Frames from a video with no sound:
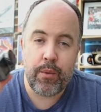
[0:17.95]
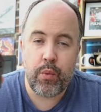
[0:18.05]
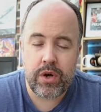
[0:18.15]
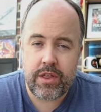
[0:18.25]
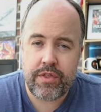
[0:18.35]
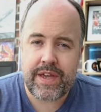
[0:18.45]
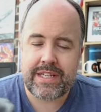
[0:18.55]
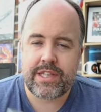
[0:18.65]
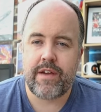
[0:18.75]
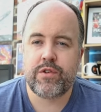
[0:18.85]
And one of the
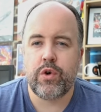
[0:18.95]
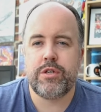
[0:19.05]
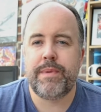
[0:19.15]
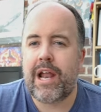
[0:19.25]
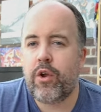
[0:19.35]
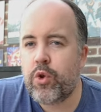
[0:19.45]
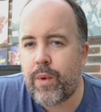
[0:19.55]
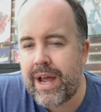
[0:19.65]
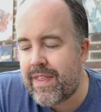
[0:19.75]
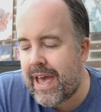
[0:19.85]
things that I've talked about along the
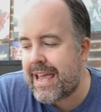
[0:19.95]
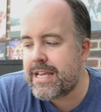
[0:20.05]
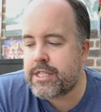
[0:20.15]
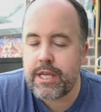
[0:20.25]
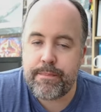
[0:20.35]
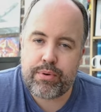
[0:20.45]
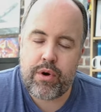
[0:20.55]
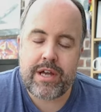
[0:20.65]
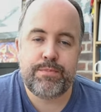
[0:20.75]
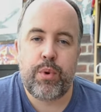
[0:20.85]
way there is the
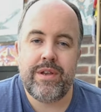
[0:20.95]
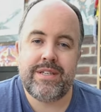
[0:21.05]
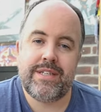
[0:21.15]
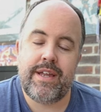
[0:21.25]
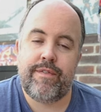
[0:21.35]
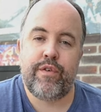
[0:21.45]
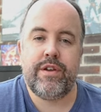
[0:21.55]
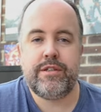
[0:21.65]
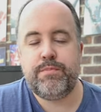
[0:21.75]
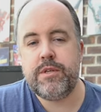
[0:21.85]
price point
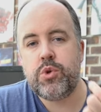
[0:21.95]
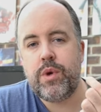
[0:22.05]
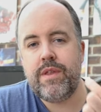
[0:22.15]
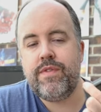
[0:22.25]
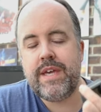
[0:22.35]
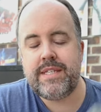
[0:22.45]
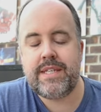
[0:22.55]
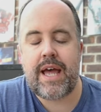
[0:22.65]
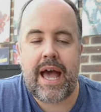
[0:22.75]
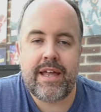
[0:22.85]
difference between
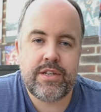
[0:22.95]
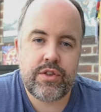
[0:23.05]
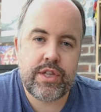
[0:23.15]
this and